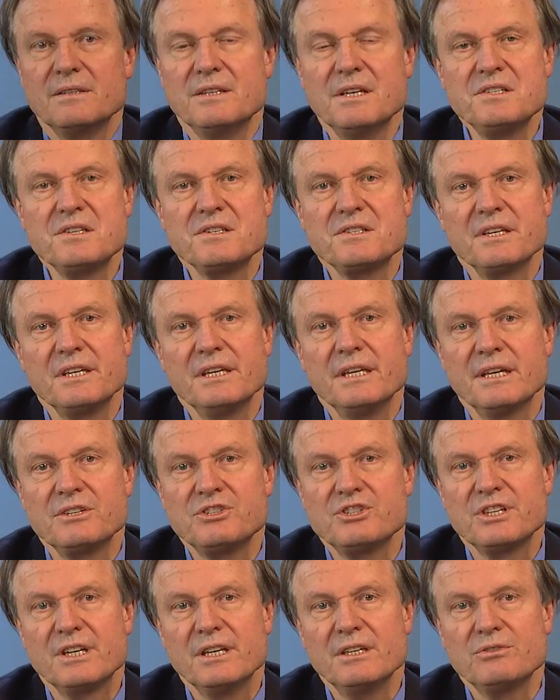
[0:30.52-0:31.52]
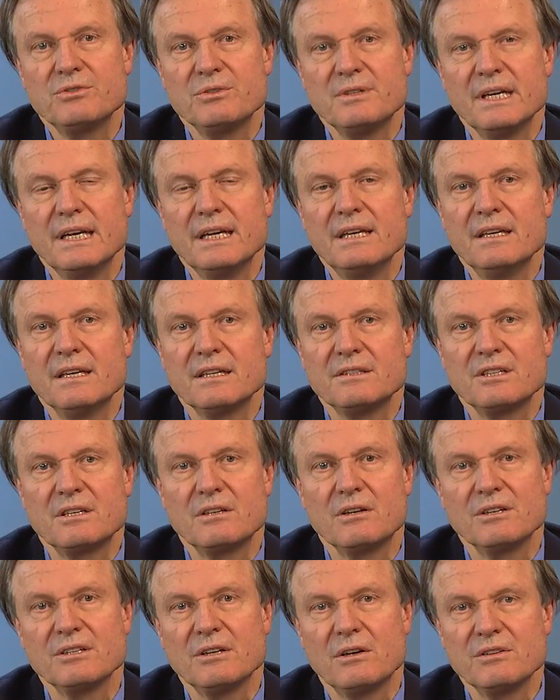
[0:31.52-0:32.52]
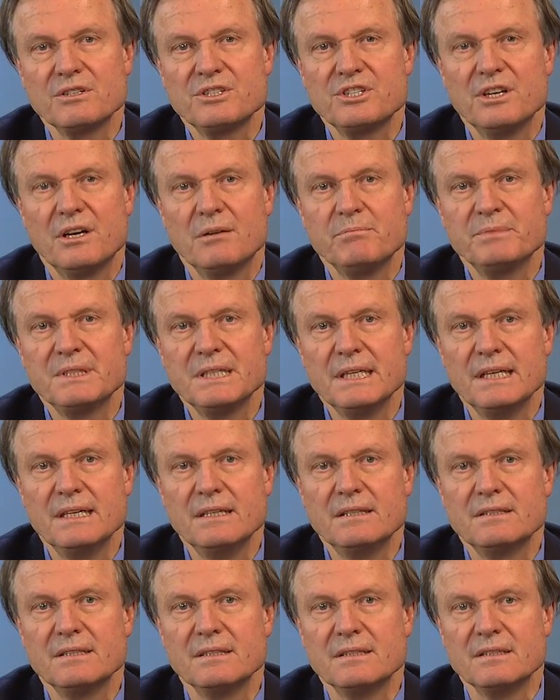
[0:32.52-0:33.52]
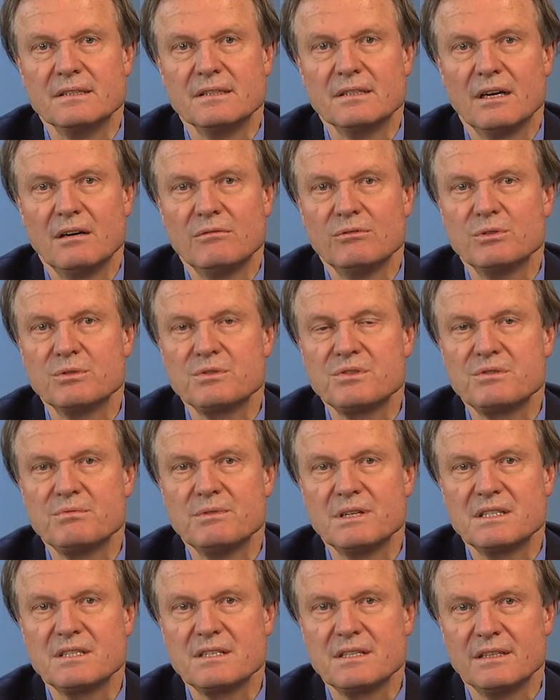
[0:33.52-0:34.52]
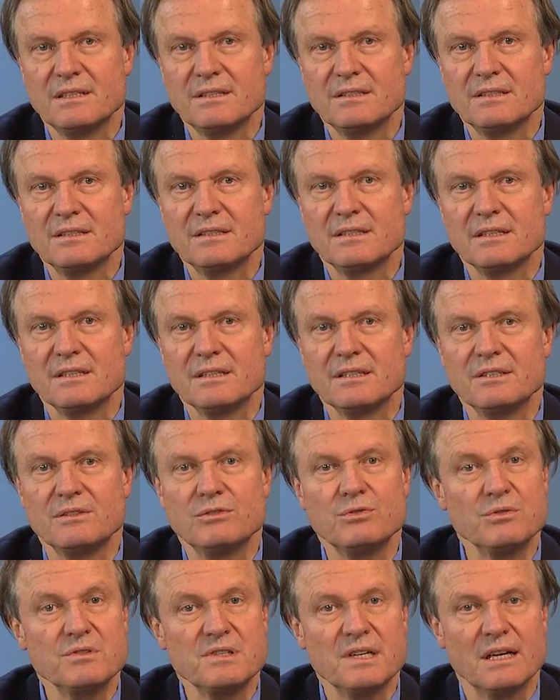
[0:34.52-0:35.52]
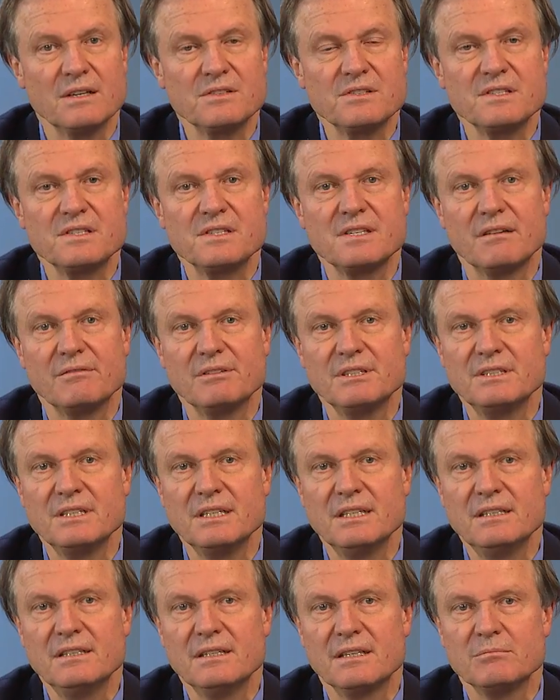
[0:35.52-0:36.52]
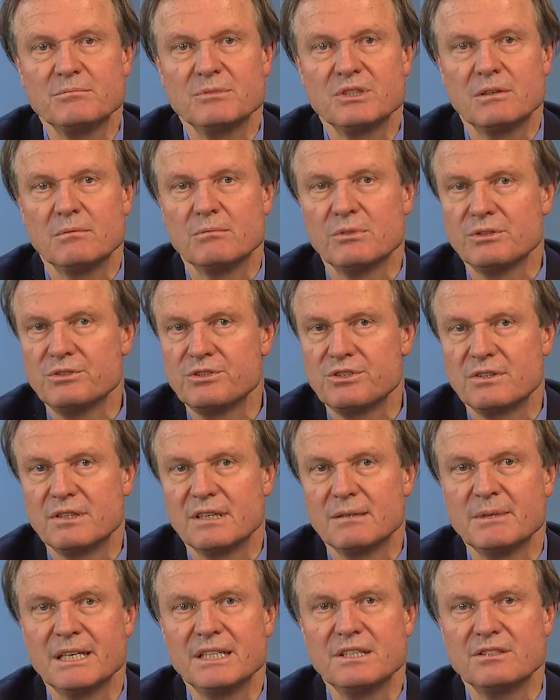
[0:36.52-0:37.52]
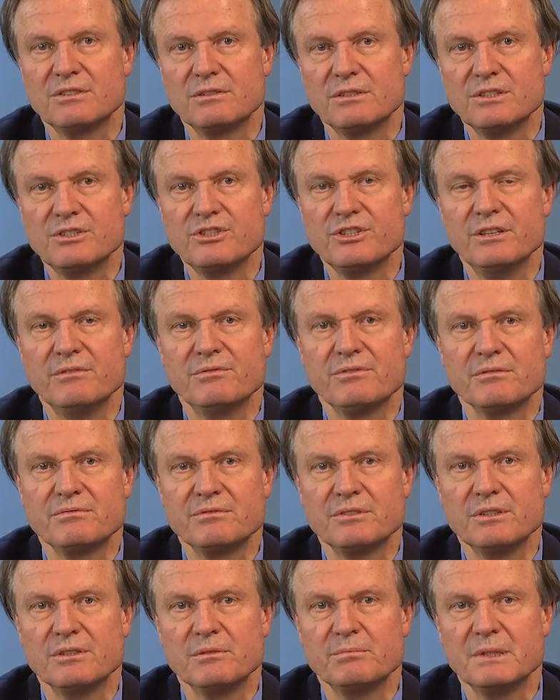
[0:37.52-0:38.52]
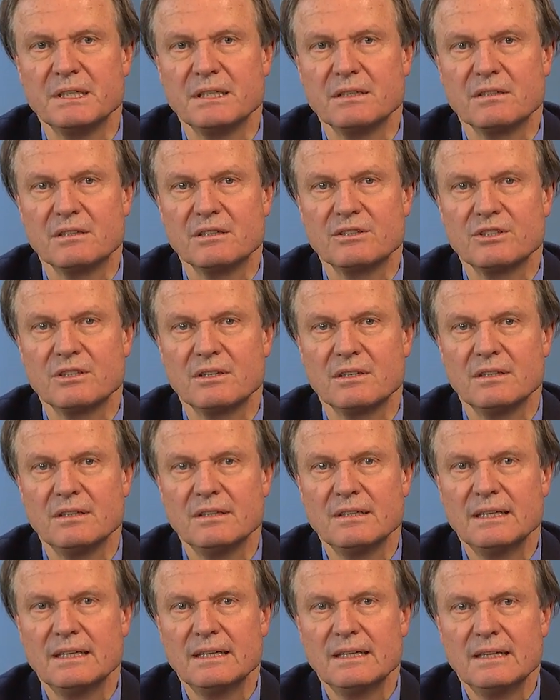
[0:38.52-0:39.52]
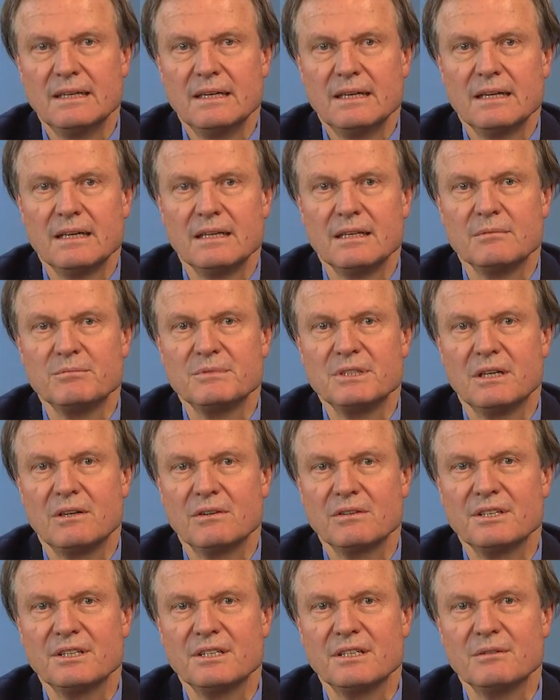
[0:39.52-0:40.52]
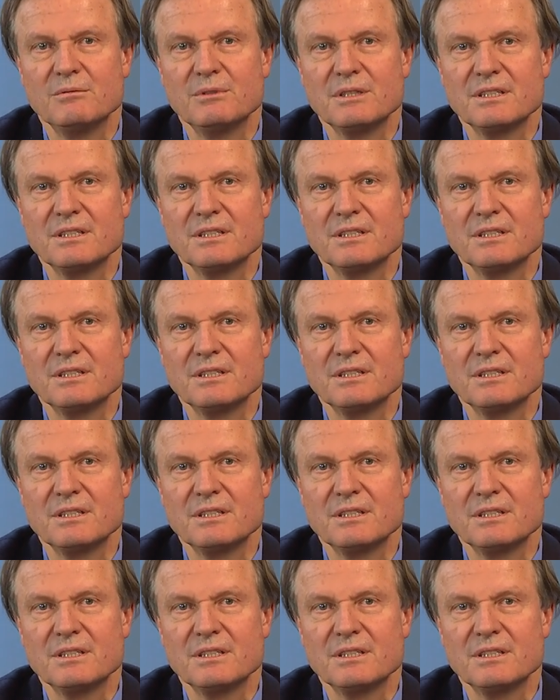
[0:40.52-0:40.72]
This is EHJ Today at the Cardiology Update in Davos, Switzerland uh, in 2017. I'm Tom Lüscher, I'm Editor-in-Chief of the European Heart Journal, and I'm talking